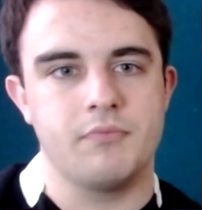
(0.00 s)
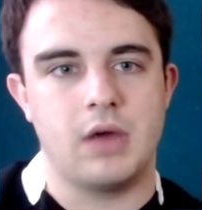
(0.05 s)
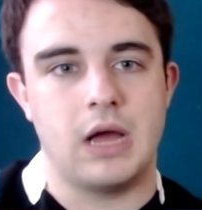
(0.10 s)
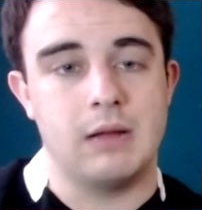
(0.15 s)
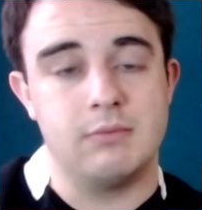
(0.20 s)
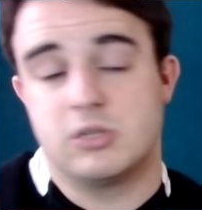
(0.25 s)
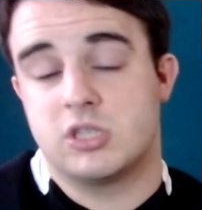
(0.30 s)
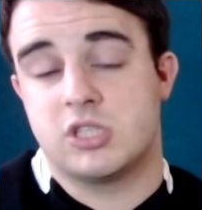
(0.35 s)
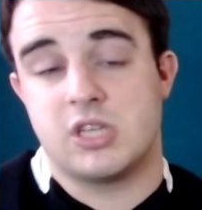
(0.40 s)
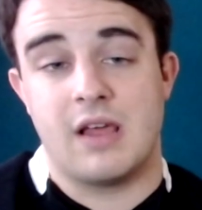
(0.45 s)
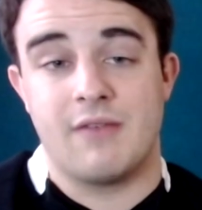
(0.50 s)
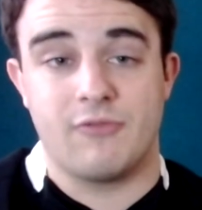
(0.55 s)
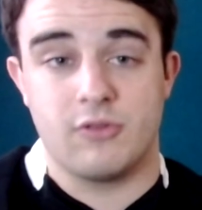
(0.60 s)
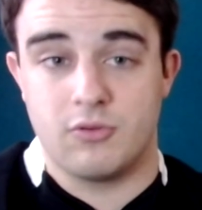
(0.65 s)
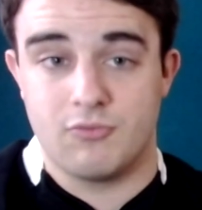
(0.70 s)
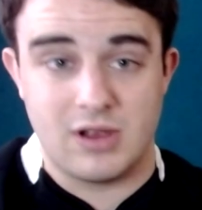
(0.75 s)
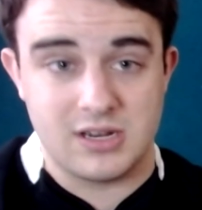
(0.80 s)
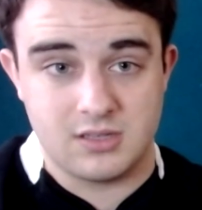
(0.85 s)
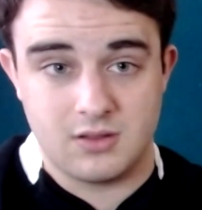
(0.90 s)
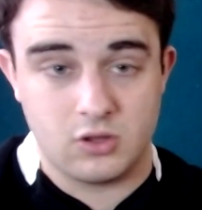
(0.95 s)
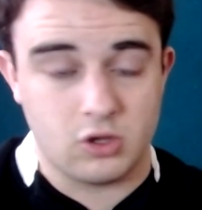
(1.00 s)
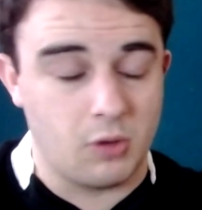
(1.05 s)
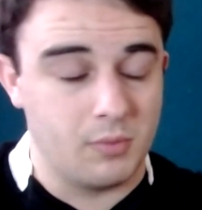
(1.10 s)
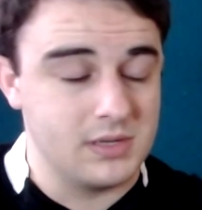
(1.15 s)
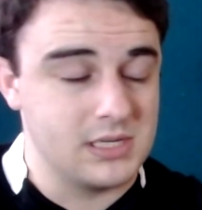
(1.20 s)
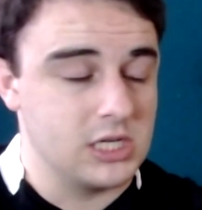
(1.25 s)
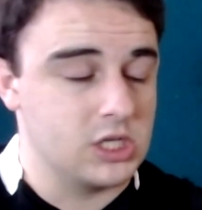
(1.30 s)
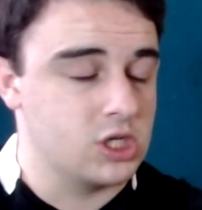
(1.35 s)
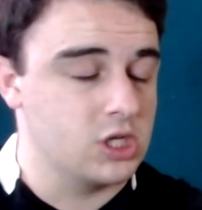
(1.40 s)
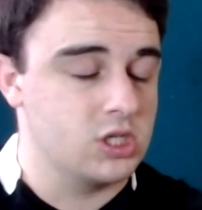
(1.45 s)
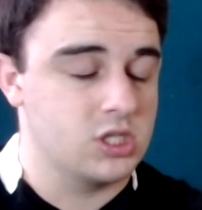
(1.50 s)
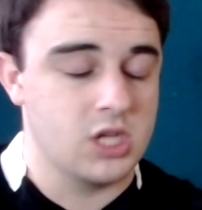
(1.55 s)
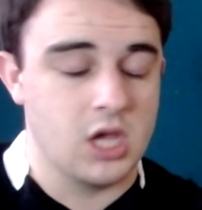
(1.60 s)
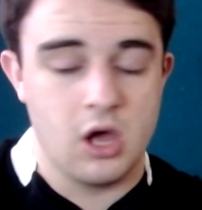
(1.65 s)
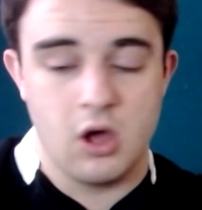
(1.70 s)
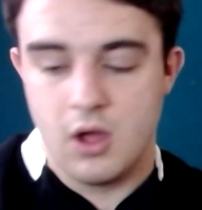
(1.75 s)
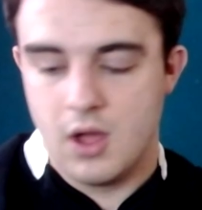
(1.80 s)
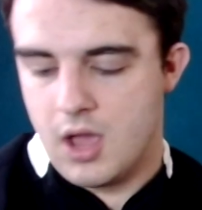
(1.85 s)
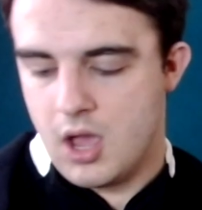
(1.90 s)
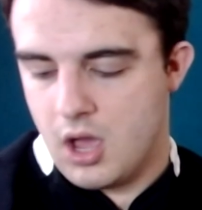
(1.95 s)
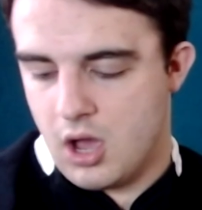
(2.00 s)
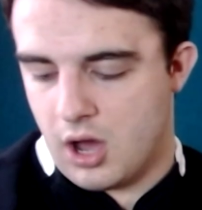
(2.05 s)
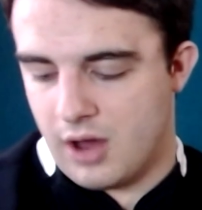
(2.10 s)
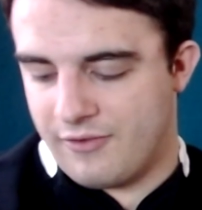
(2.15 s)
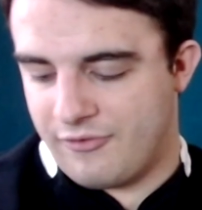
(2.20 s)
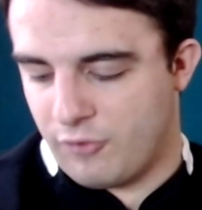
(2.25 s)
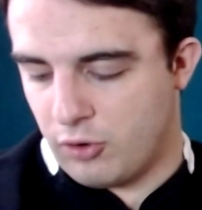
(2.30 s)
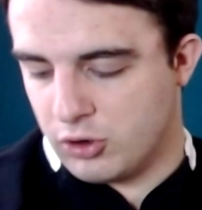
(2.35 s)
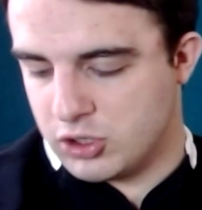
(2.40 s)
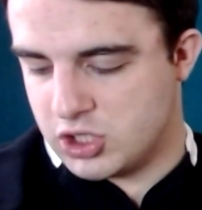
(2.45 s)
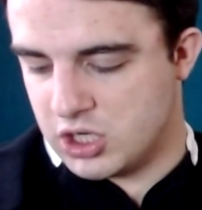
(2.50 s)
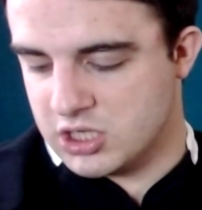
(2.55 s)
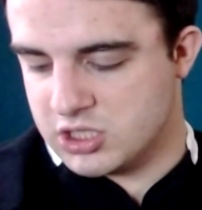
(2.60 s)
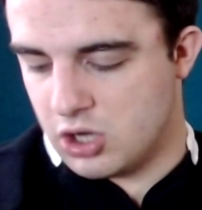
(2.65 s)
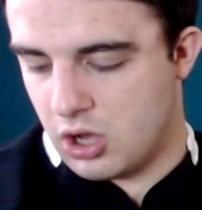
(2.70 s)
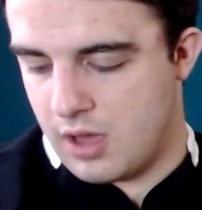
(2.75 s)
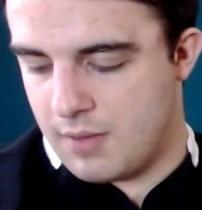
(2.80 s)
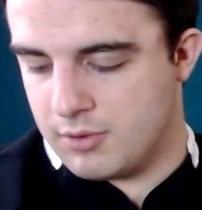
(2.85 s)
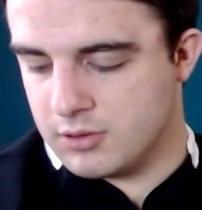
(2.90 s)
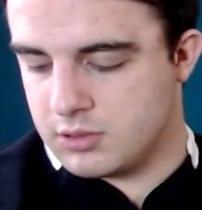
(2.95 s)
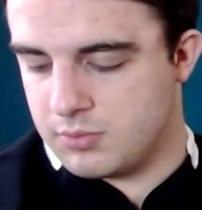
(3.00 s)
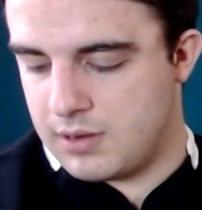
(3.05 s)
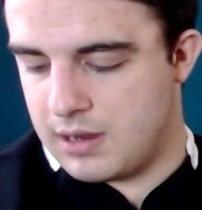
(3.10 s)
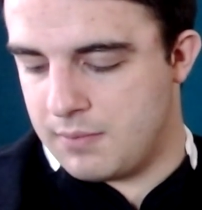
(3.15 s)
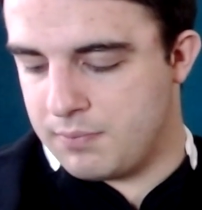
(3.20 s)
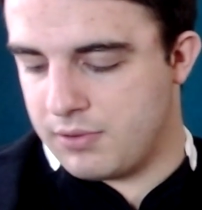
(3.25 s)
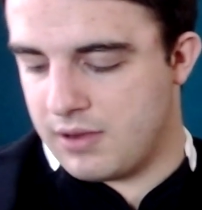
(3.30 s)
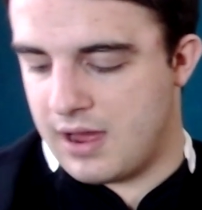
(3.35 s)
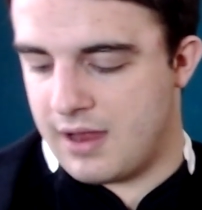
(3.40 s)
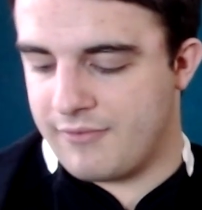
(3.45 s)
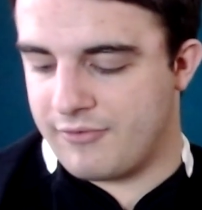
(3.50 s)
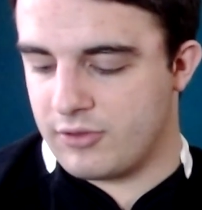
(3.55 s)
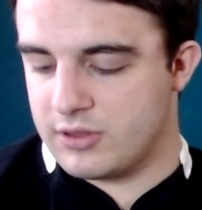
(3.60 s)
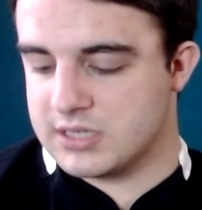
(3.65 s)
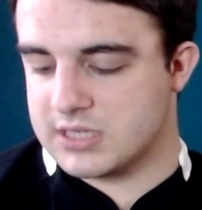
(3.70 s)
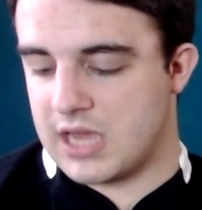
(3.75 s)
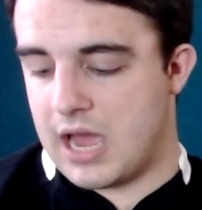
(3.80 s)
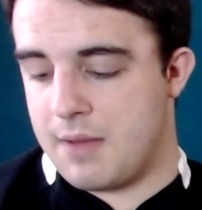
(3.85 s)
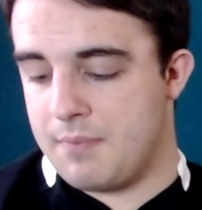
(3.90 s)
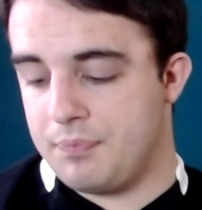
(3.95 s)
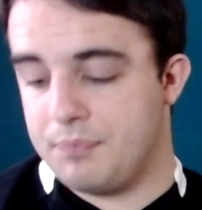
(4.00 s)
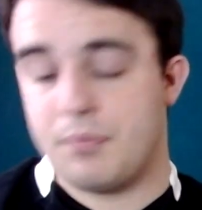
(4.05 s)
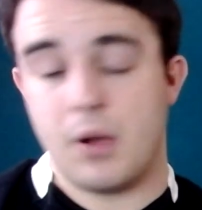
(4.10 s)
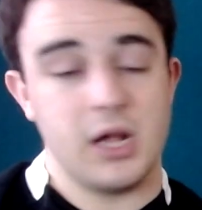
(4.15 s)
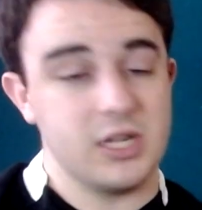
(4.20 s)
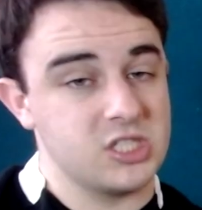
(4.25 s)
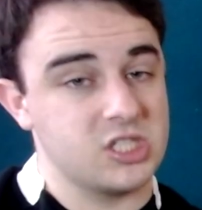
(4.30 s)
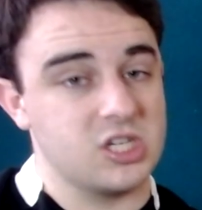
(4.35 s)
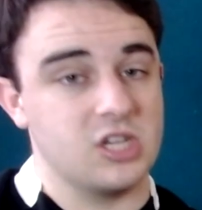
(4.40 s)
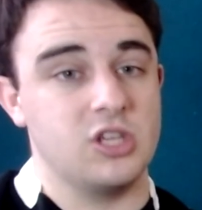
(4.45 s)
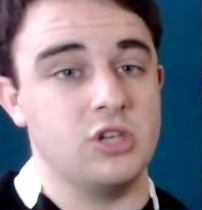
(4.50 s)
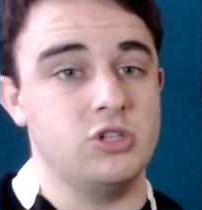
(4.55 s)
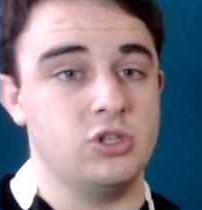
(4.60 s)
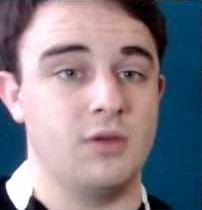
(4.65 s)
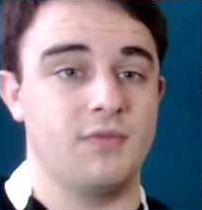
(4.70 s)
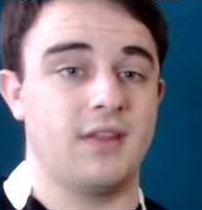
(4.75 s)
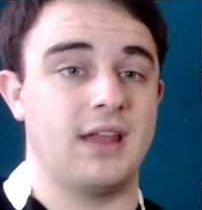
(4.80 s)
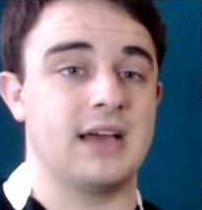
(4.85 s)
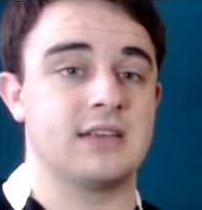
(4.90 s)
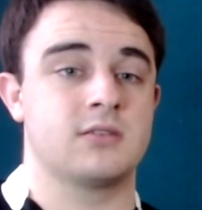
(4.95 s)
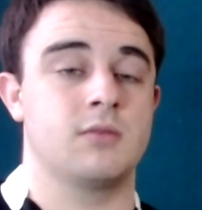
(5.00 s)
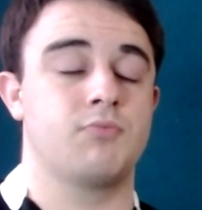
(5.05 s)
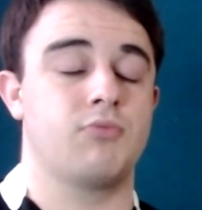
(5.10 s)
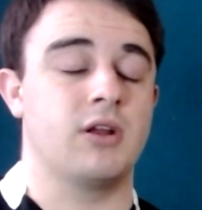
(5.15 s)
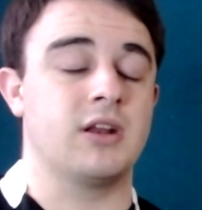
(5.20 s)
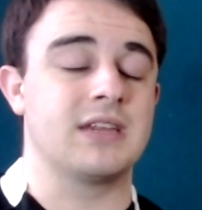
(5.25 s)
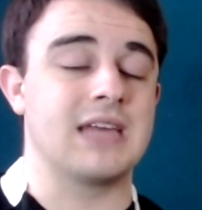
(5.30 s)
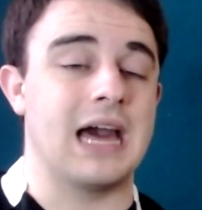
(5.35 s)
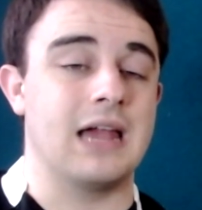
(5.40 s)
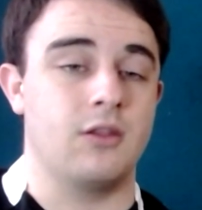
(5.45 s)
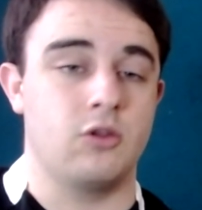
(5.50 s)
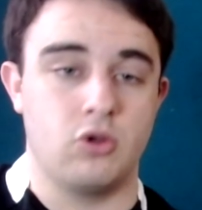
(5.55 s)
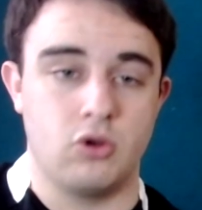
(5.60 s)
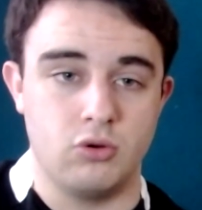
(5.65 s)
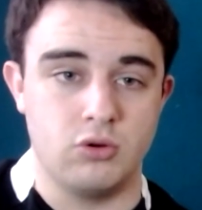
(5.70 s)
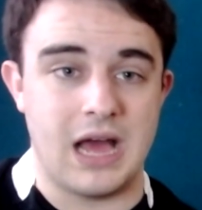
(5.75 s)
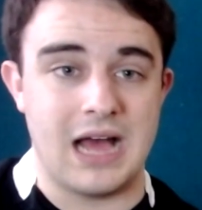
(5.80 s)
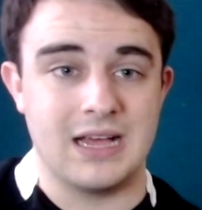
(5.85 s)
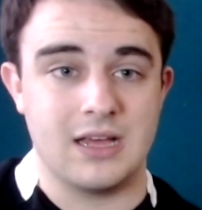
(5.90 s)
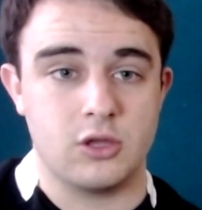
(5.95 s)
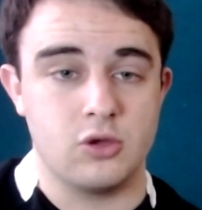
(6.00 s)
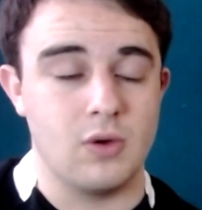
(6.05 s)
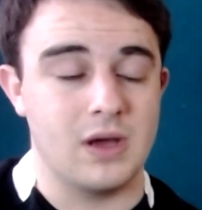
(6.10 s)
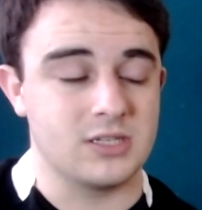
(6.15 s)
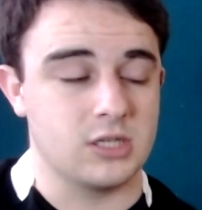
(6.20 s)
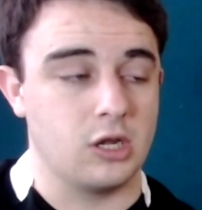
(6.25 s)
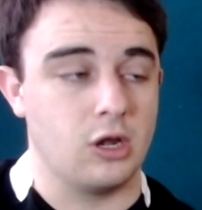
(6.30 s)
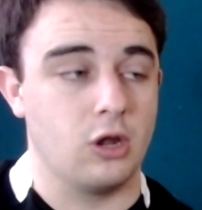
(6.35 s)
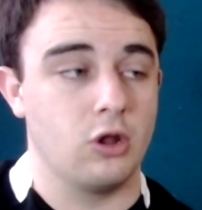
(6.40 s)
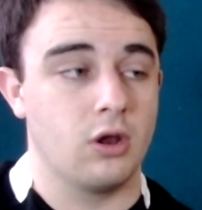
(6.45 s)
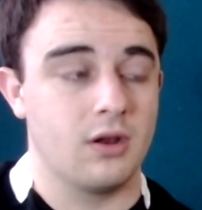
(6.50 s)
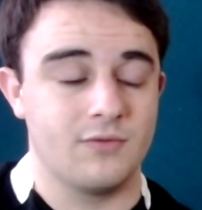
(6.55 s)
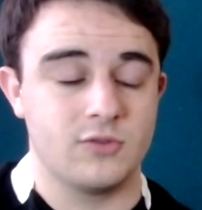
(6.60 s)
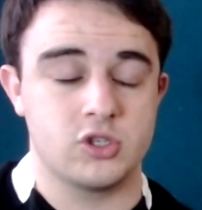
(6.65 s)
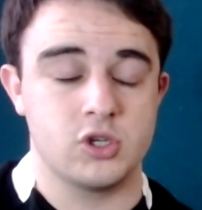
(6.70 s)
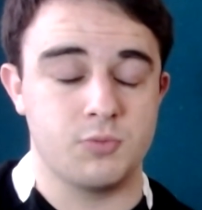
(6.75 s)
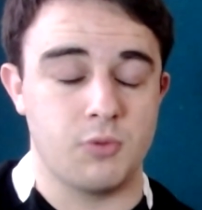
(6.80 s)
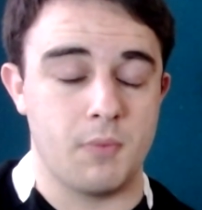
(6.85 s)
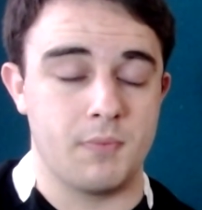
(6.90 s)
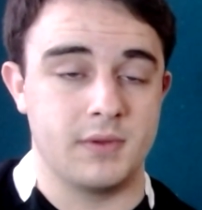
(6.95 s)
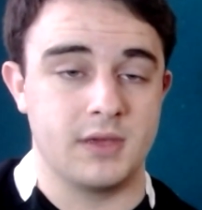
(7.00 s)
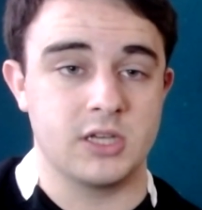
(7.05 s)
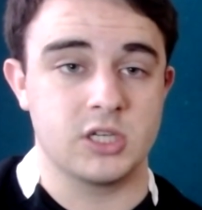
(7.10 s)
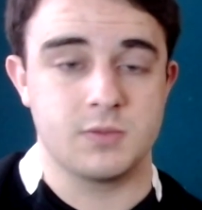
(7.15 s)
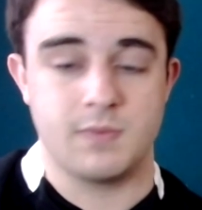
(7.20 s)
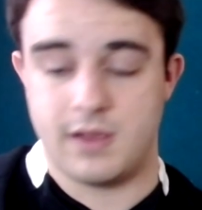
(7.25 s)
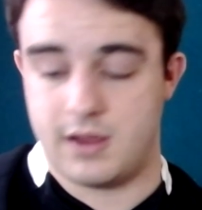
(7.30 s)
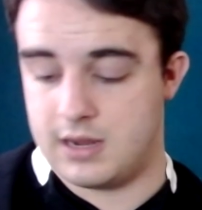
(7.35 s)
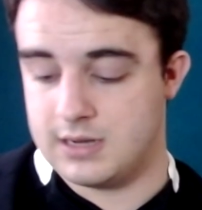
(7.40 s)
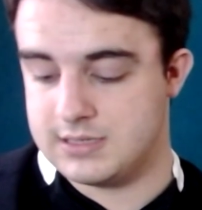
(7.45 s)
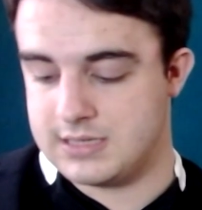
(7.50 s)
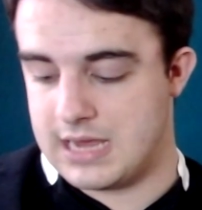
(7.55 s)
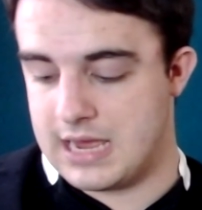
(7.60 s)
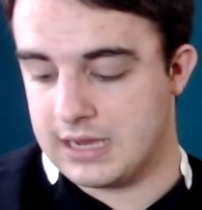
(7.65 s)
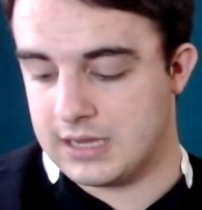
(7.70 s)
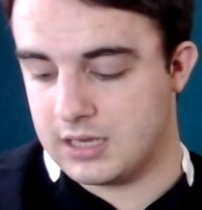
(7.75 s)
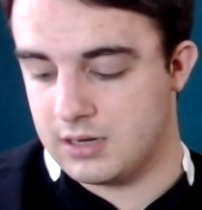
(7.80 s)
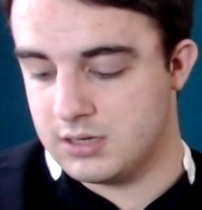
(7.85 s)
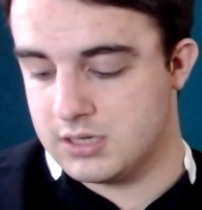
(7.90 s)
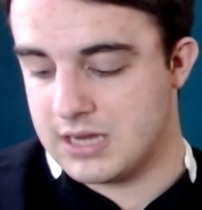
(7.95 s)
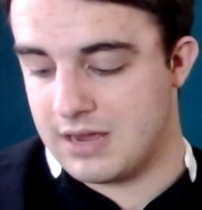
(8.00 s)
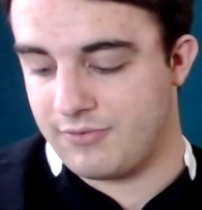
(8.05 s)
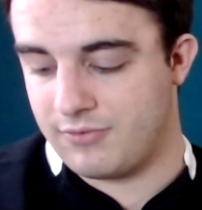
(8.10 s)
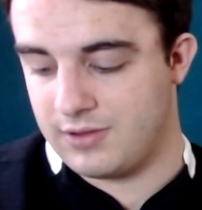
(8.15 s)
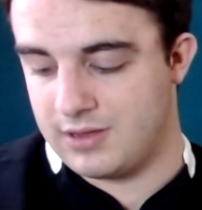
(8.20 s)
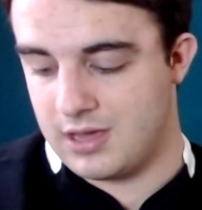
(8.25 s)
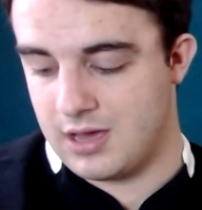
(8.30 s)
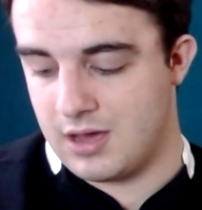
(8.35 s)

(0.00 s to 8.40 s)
I'm just saying, for the rest of the competition. So unfortunately, he's not able to be playing for this game. But you do the likes of Bryn Gatlin, who has a lot of Super Rugby experience and can definitely.